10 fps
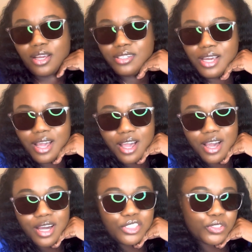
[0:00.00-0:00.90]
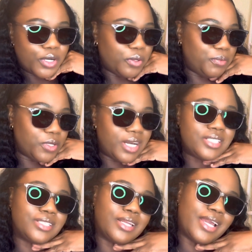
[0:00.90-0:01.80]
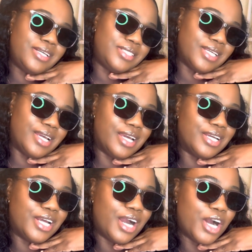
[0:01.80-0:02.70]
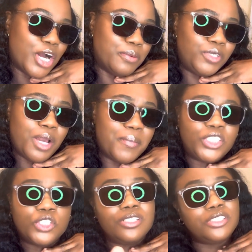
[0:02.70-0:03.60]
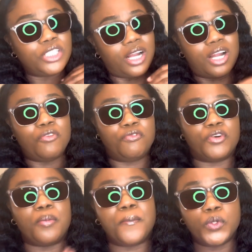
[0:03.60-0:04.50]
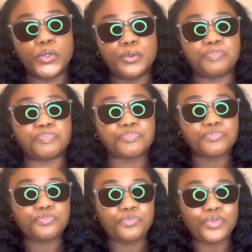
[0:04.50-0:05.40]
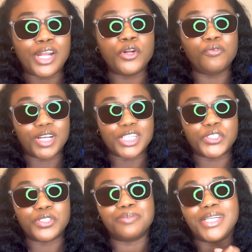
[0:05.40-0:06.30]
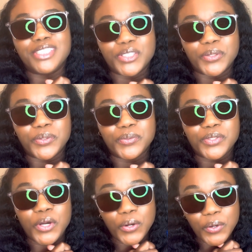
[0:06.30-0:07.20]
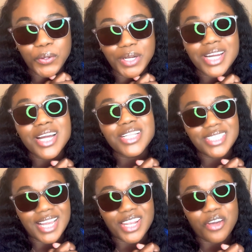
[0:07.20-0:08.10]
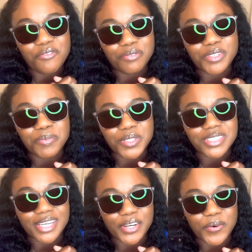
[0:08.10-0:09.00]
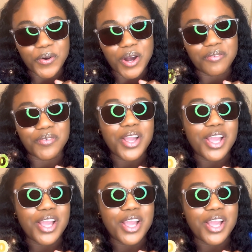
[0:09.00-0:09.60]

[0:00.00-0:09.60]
Yeah, so I hope you guys liked it. Um yeah, make sure to check out Firmoo and don't forget to use my discount code to get that fifty percent off.